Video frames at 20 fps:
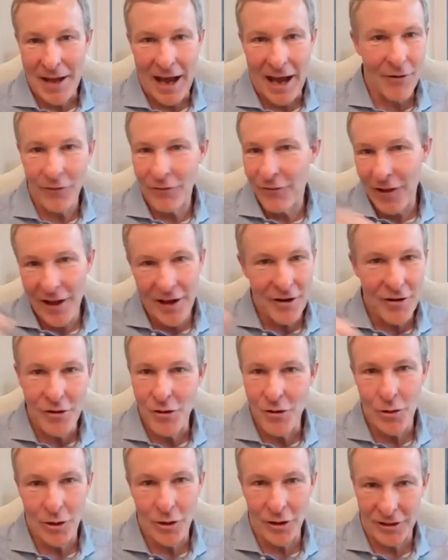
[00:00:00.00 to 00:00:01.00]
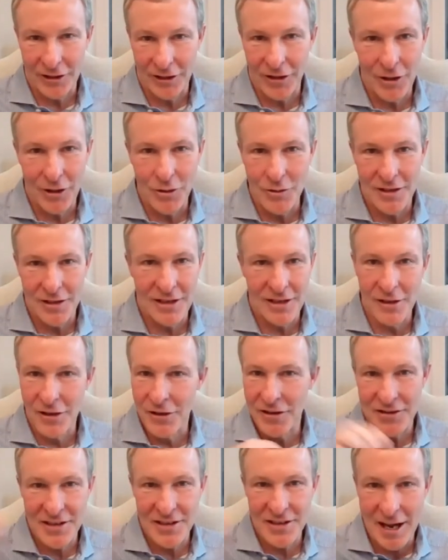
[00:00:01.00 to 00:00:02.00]
I don't fly to New York to close a
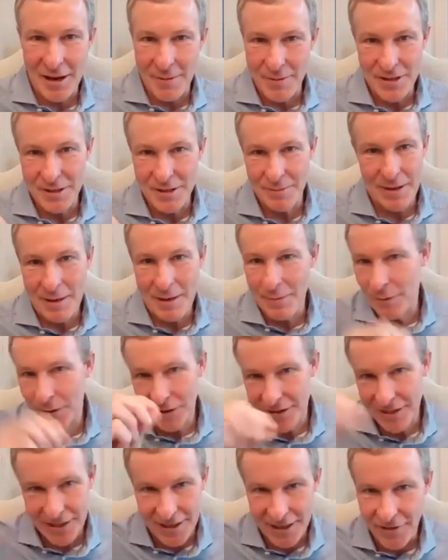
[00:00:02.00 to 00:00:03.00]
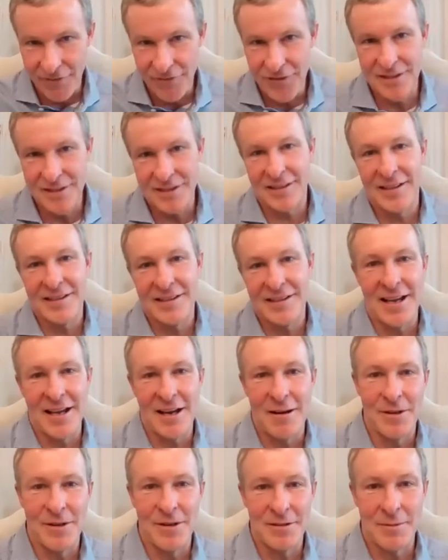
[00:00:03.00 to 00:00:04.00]
deal to sign a piece of paper because I need to physically
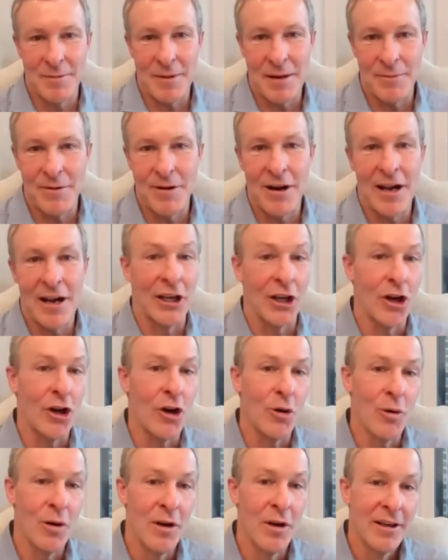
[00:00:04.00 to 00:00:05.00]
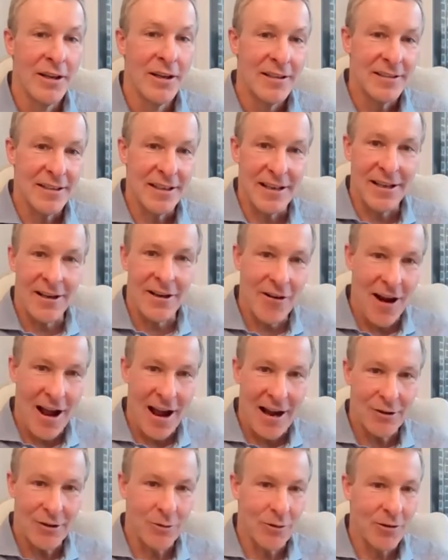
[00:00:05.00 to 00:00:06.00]
sign a piece of paper. I go to
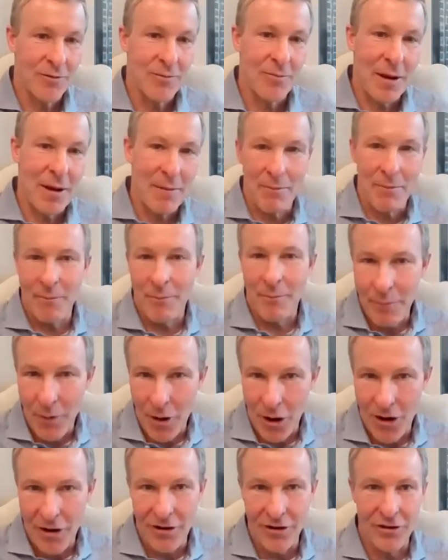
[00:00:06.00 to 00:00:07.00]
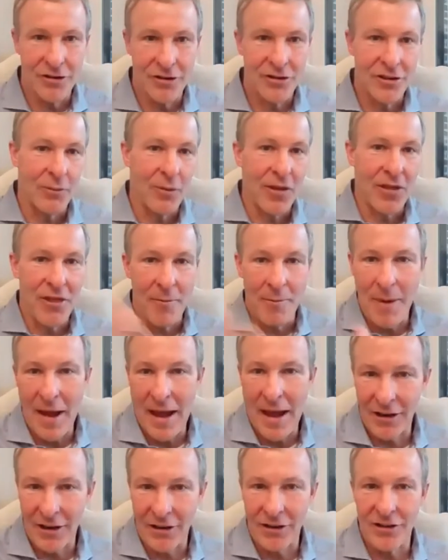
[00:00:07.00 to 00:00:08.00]
interact with my partners and with the
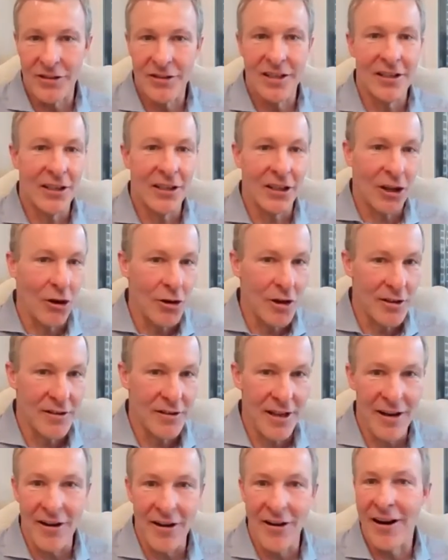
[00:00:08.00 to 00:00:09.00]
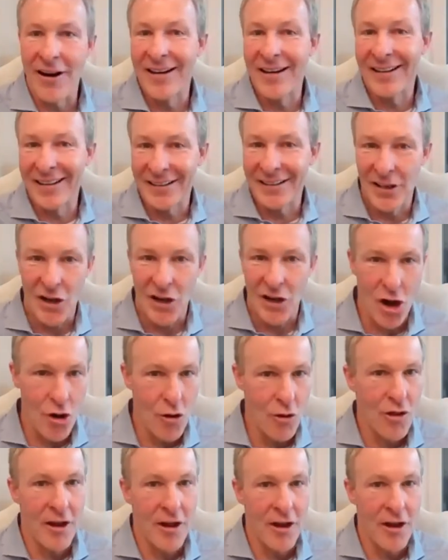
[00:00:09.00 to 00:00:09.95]
bankers, and to go to dinner and to get to know